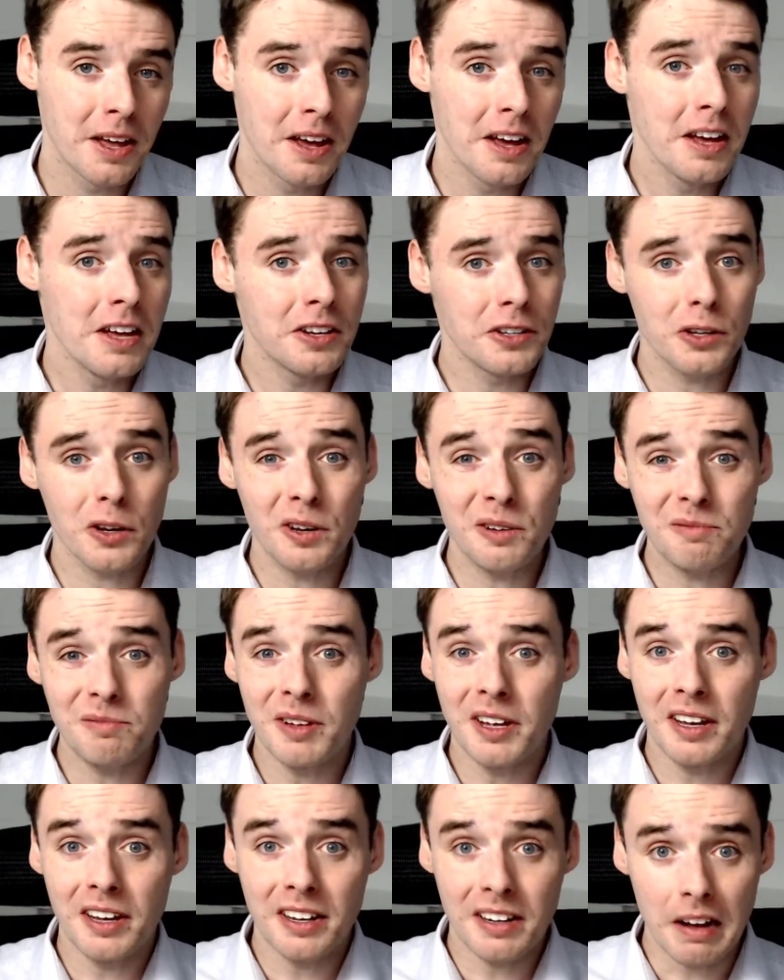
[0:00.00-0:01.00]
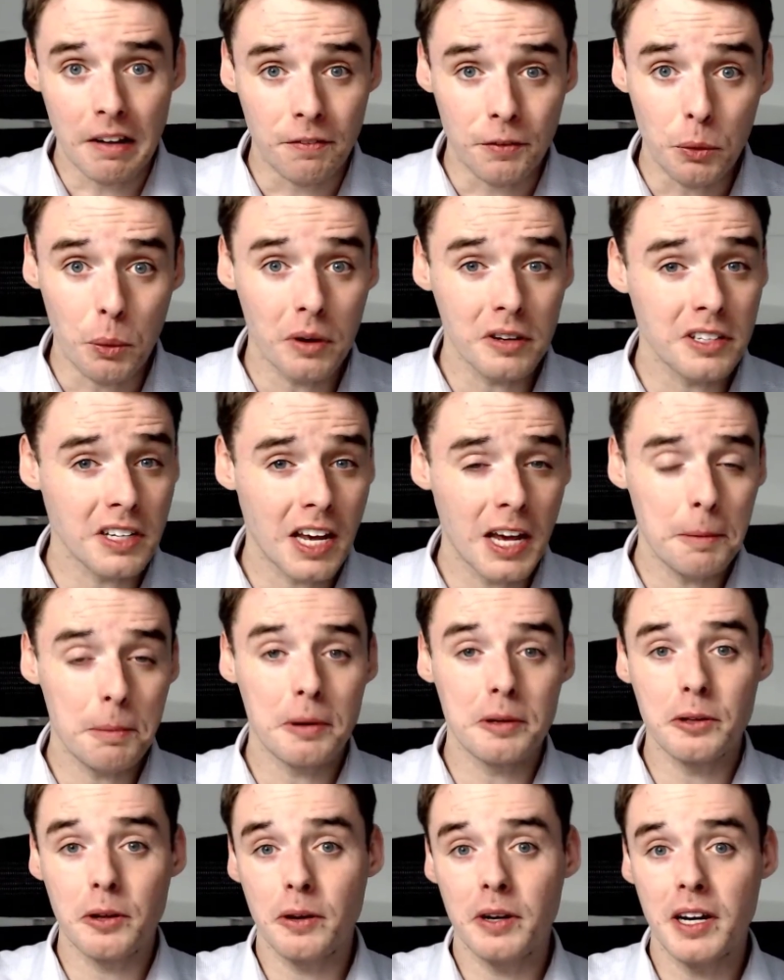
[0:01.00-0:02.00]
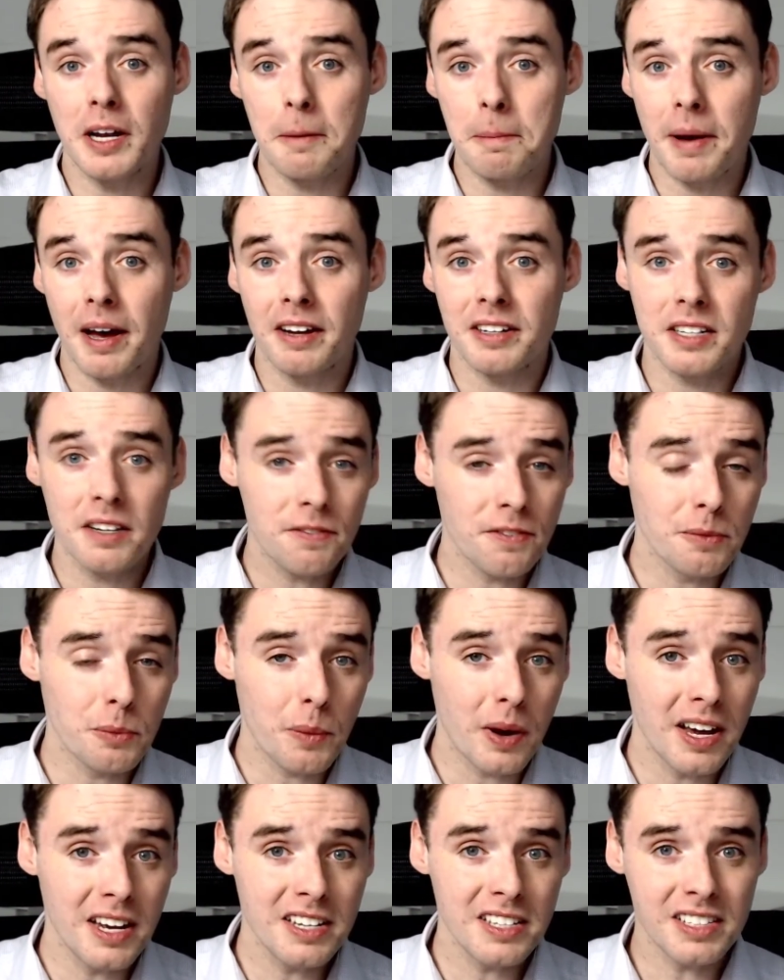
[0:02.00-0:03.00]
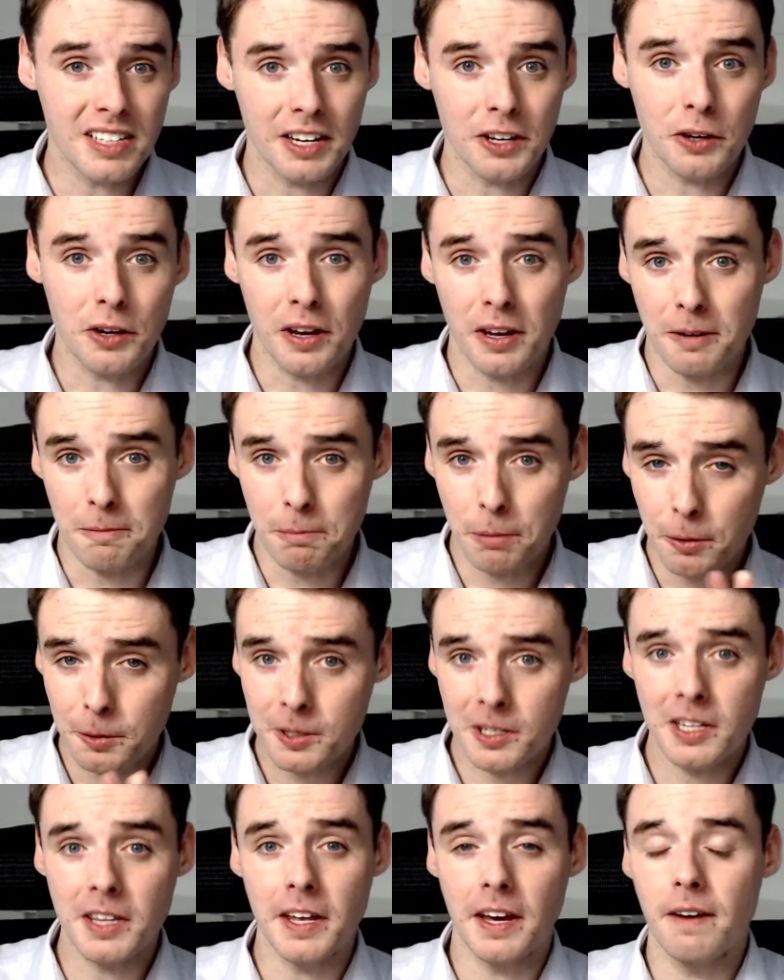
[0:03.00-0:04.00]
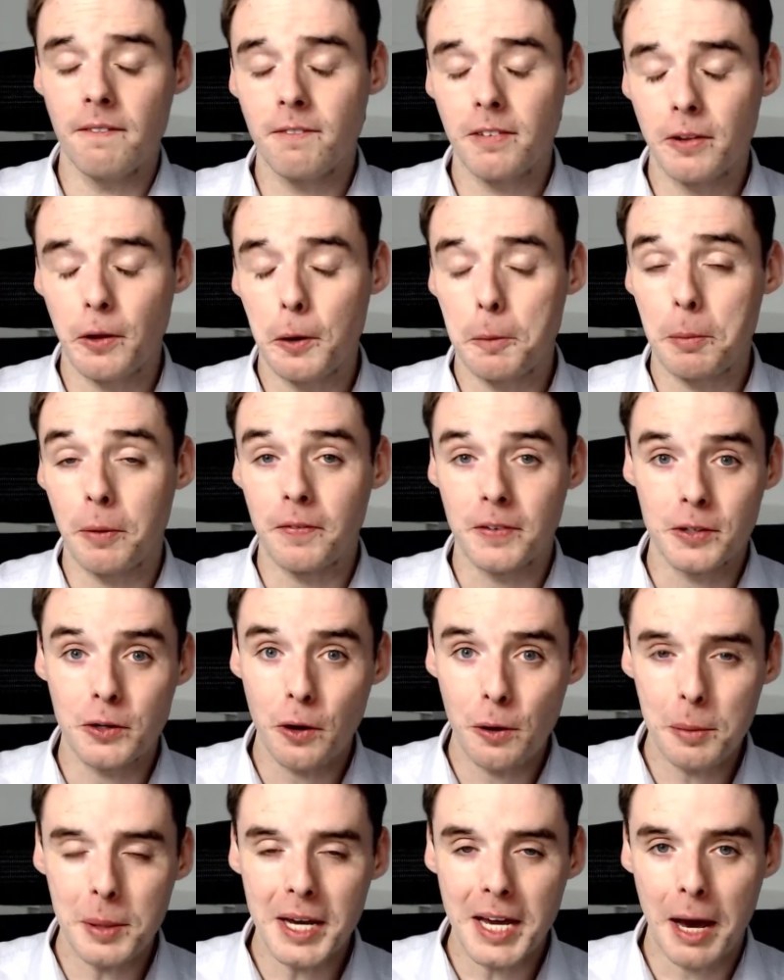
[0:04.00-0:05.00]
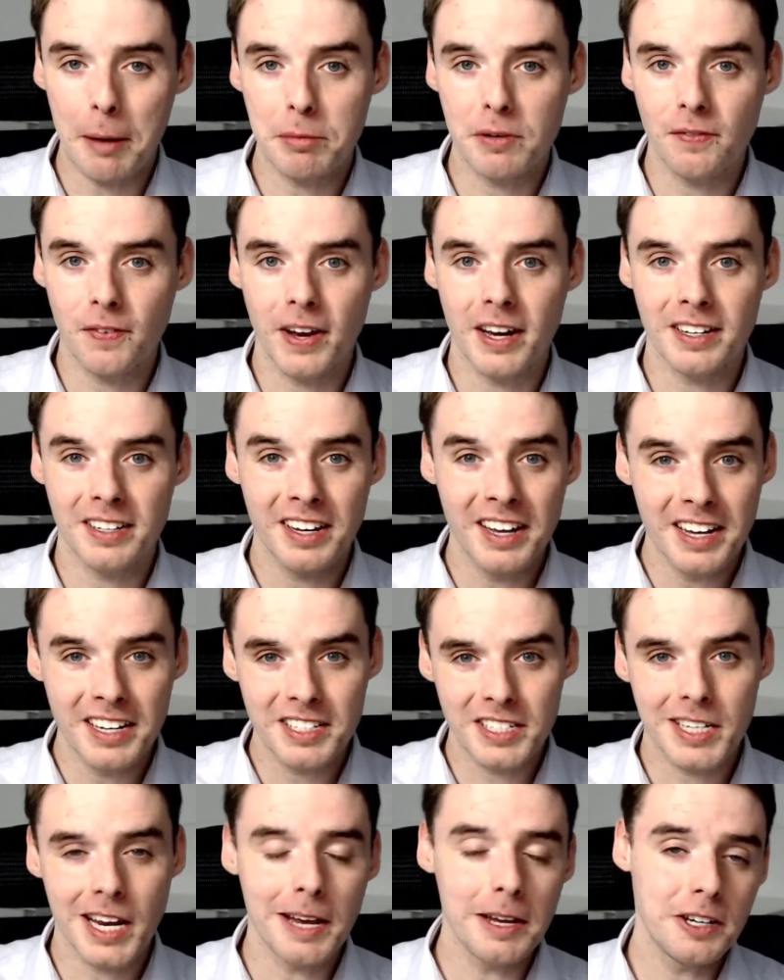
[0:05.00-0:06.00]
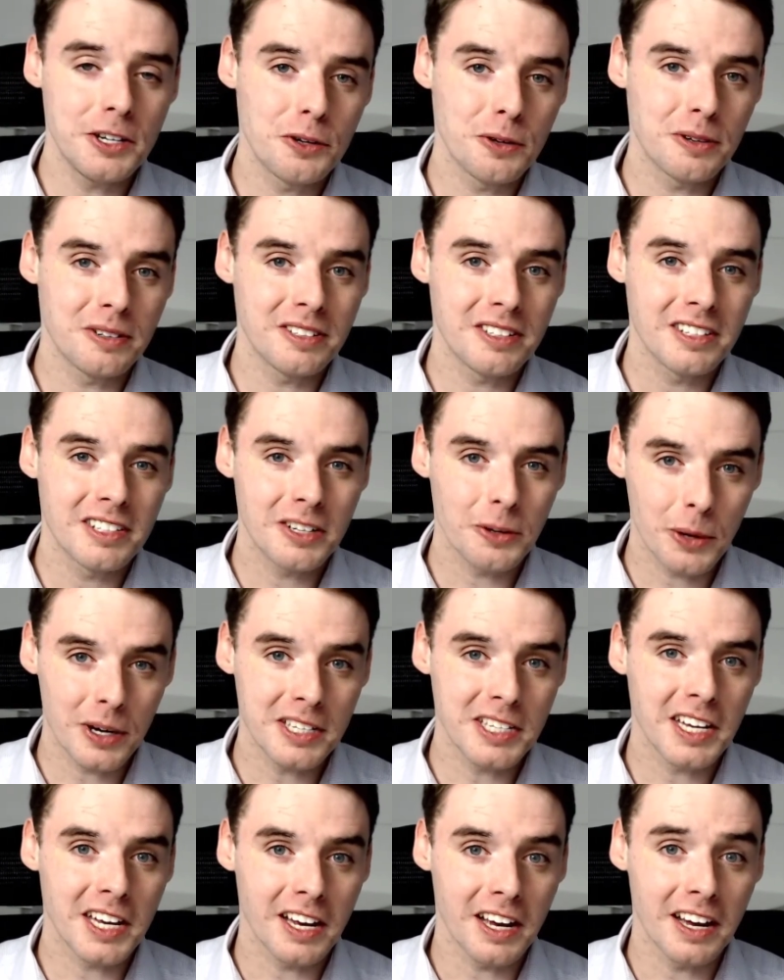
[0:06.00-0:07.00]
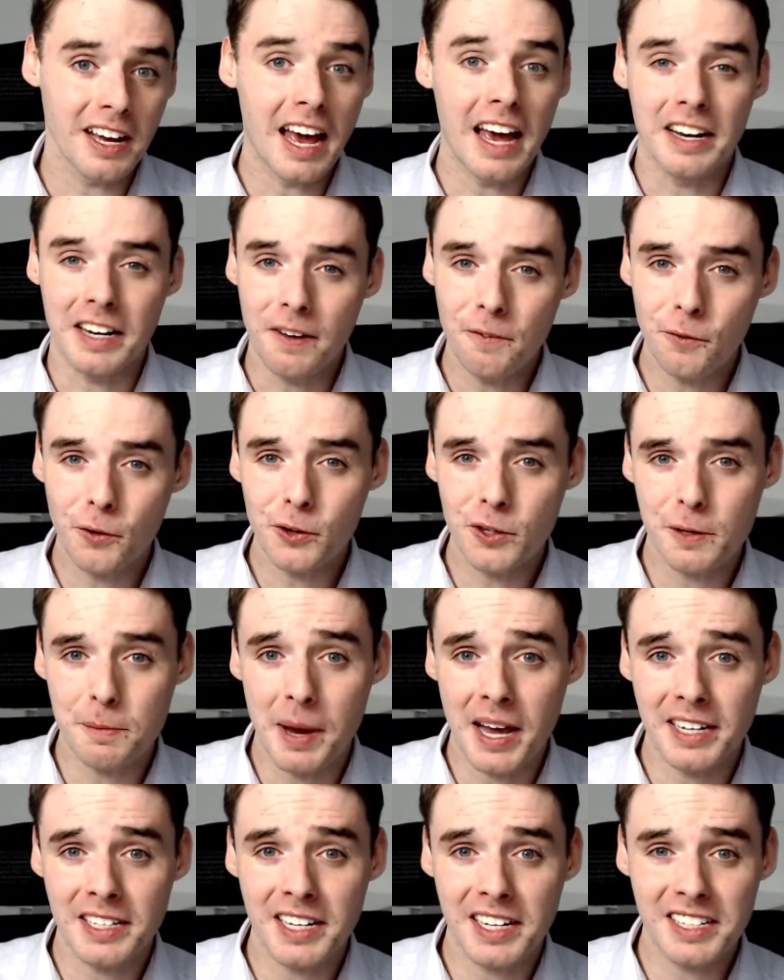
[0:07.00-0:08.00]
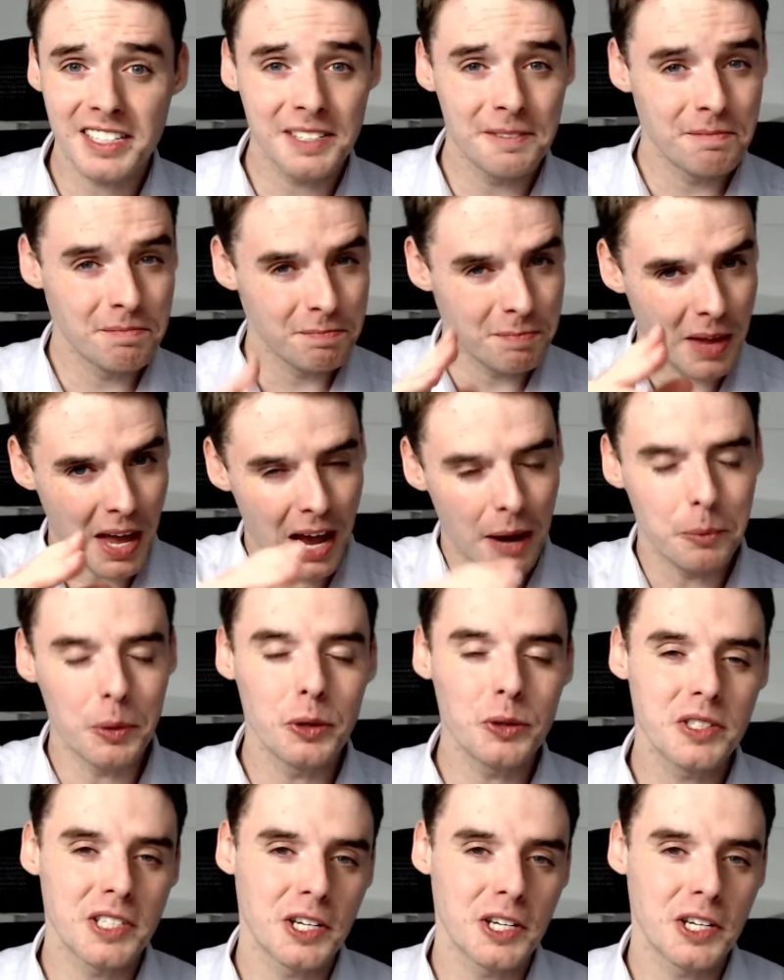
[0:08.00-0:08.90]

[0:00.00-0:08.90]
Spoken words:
So if you want to keep on learning about different ways that you can push the envelope of Adobe Captivate, stay tuned to us here at InfoSemantics, and we'll see